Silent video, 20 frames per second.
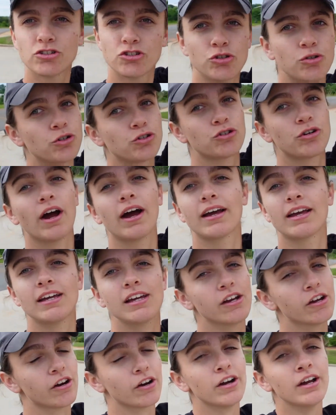to a track
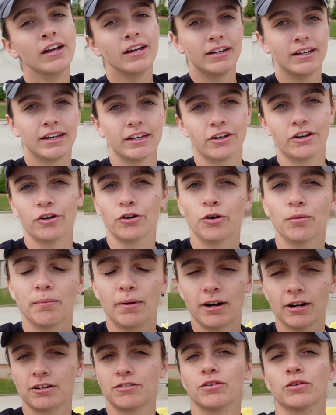here in good old
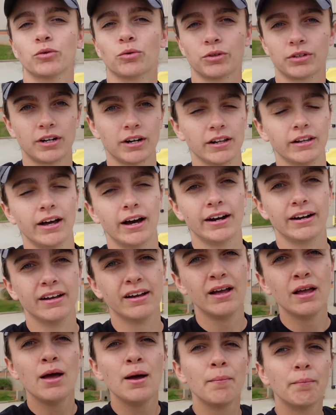Moxville, North Carolina.
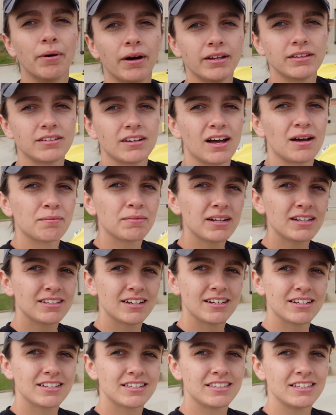But I'm going to
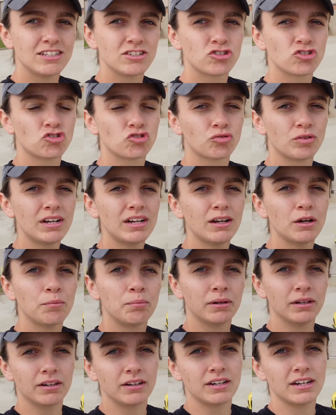test the street
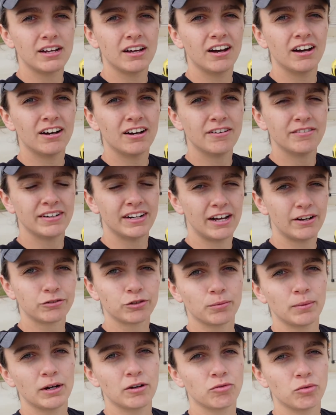ability of an Alfa
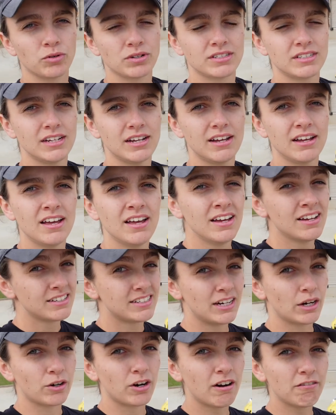Romeo 4C,
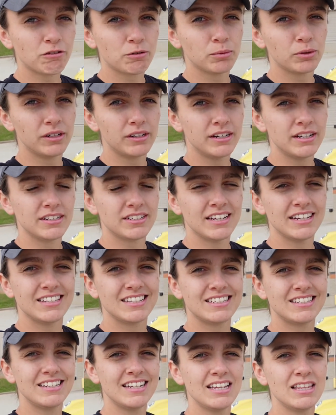see how comfortable it is, and
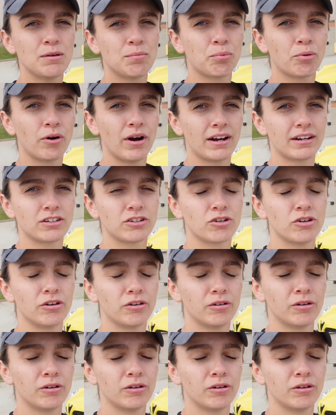see the practical